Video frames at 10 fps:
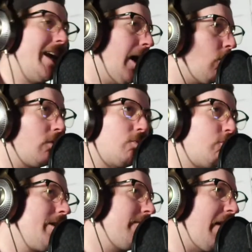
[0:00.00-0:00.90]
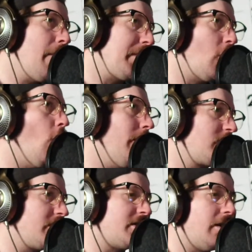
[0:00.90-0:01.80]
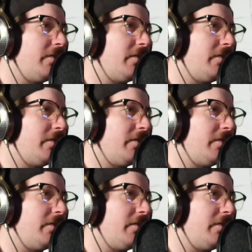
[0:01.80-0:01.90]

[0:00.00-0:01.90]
Yeah, we're revamping a whole bunch of stuff.